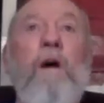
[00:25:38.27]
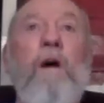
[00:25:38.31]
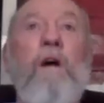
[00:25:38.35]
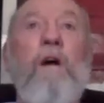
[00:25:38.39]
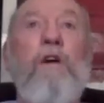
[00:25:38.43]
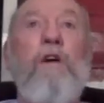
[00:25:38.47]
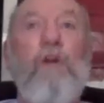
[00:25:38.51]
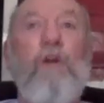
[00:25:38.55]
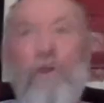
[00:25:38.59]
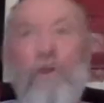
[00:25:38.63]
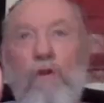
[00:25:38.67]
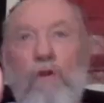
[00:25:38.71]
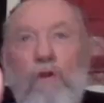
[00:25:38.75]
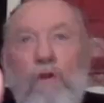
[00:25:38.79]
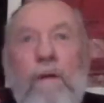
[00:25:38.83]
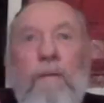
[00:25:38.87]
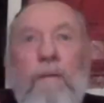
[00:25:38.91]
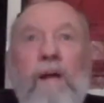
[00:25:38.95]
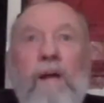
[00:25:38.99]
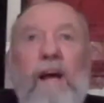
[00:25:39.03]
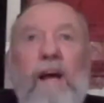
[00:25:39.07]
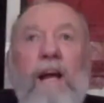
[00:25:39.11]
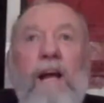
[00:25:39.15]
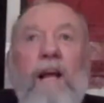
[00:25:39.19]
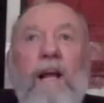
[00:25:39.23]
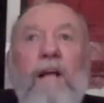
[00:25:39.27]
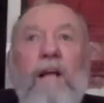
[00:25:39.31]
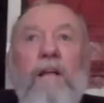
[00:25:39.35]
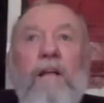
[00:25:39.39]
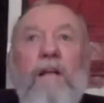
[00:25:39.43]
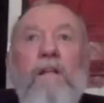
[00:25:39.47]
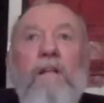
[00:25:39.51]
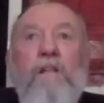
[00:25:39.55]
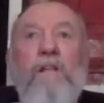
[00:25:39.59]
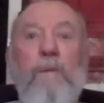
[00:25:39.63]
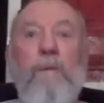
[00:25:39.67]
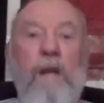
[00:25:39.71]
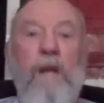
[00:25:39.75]
you remember a guy like
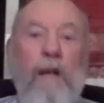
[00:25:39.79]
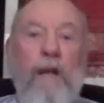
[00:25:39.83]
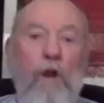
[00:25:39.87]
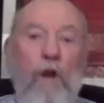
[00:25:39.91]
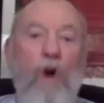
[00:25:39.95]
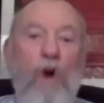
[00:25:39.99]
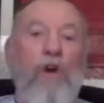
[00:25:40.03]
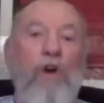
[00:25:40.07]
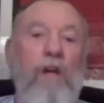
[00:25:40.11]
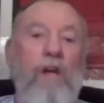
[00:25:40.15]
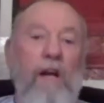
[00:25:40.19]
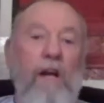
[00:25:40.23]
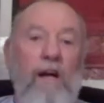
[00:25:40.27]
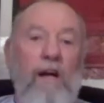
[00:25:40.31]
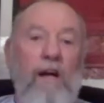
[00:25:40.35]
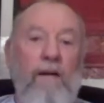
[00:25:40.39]
somebody like Lockyer.